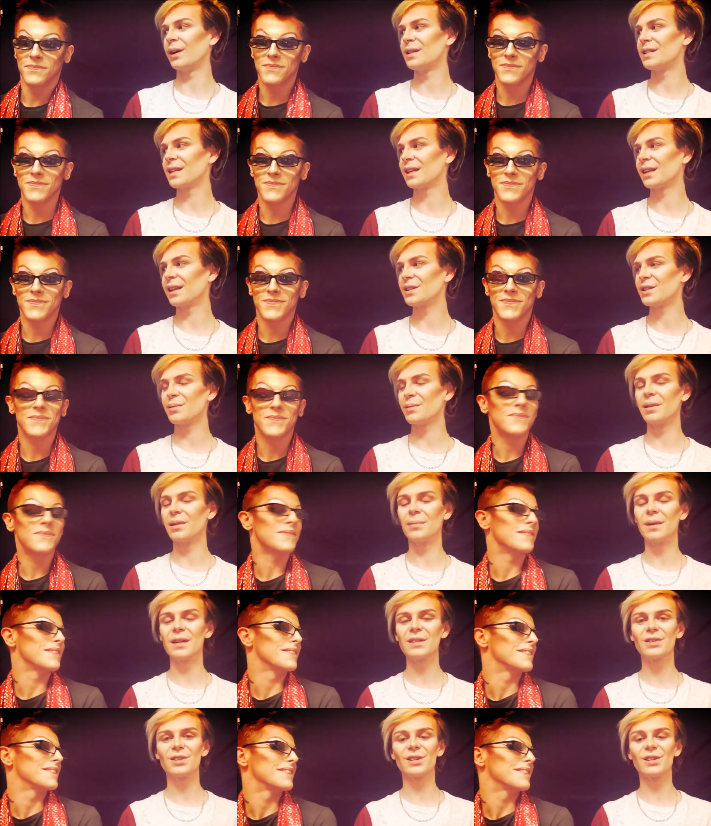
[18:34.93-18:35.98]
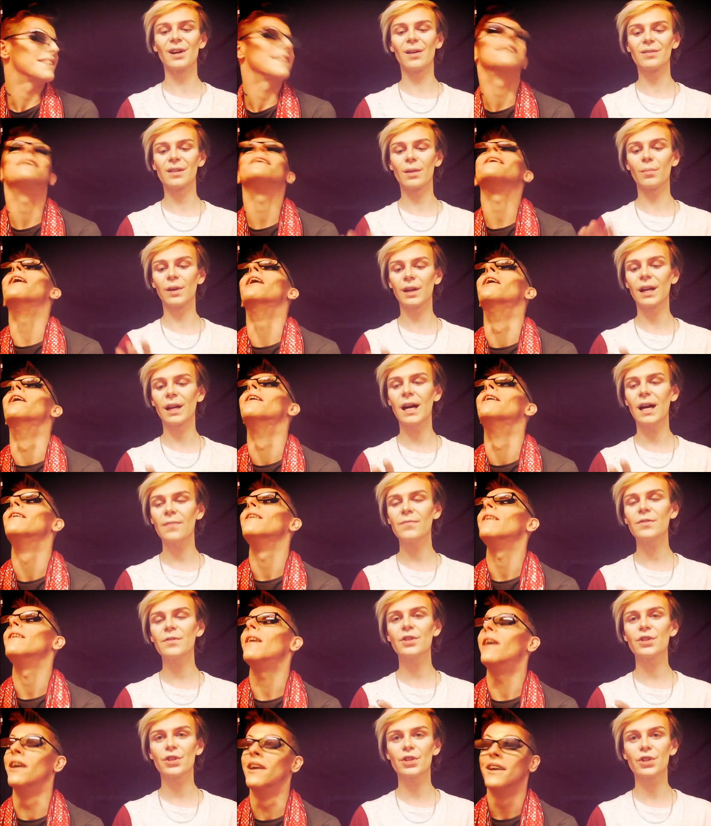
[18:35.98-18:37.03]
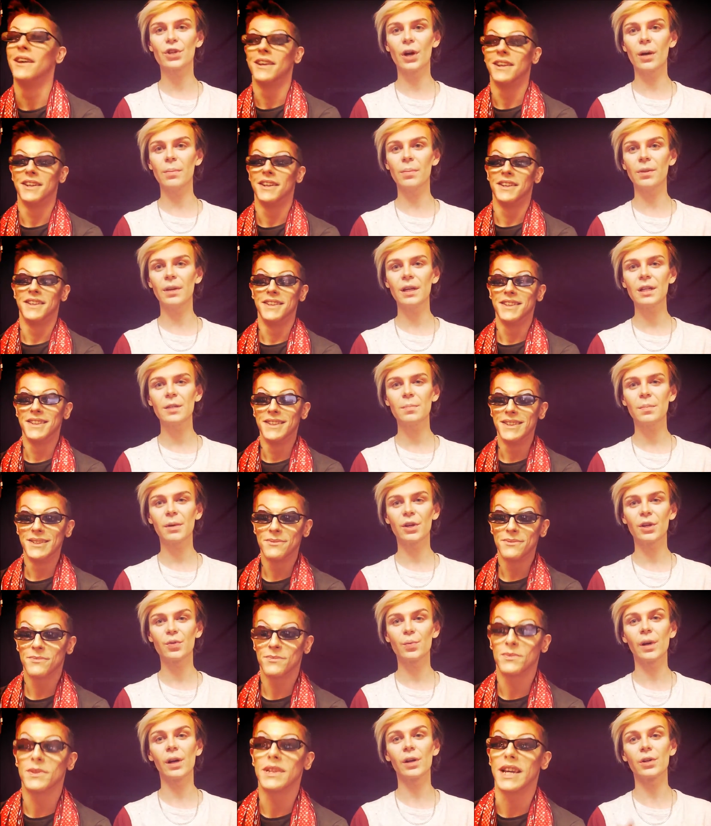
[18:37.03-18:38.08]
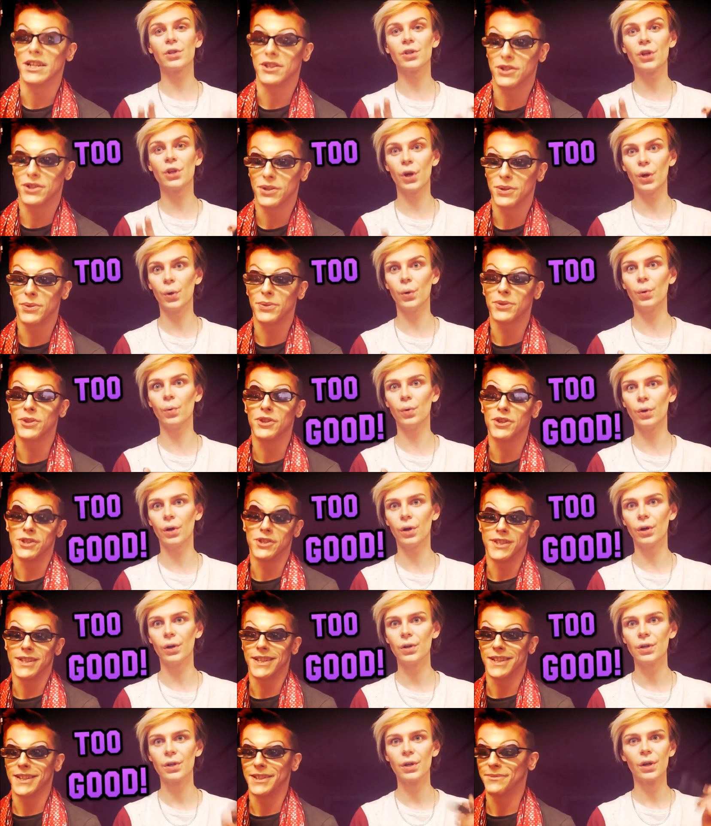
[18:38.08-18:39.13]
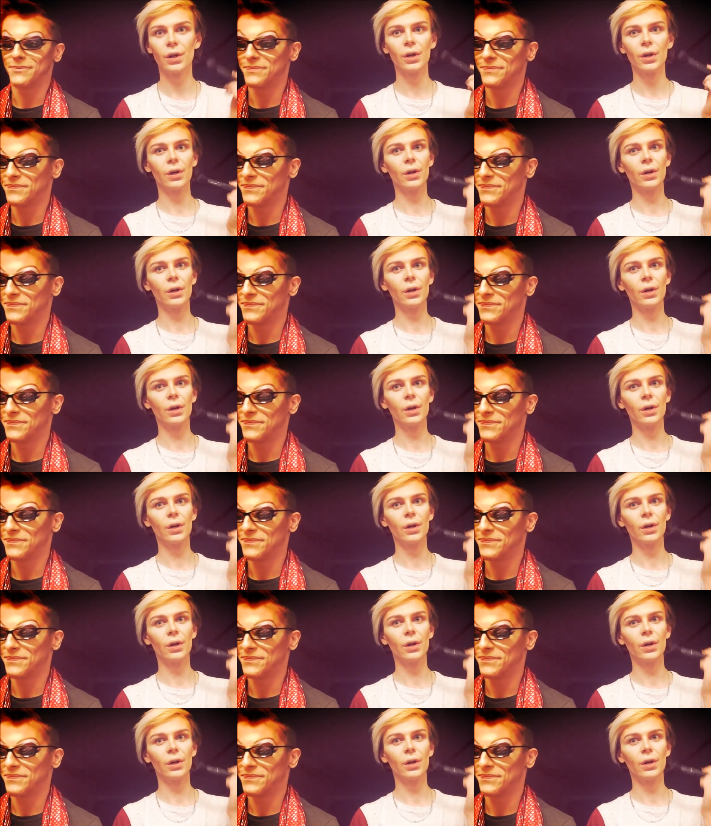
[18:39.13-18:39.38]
Speaker 1: I said that to you in the message, and I was like, we're gonna have to stop this because we are too, too good. at it.